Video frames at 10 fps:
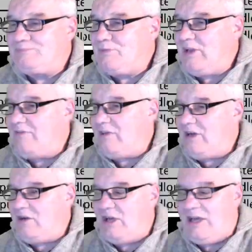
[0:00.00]

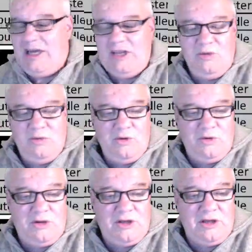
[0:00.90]
then
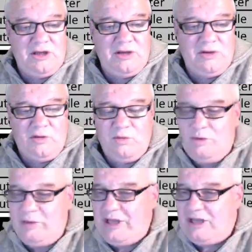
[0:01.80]

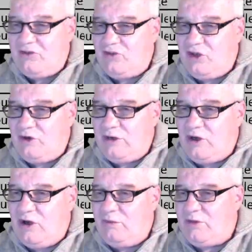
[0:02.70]
we'll be continuing
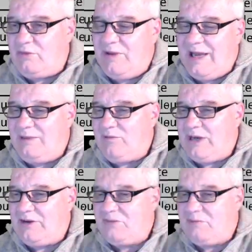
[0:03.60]
on with part
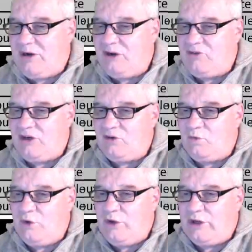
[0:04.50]
1 of the project
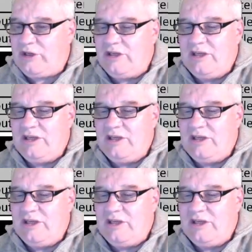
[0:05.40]
work.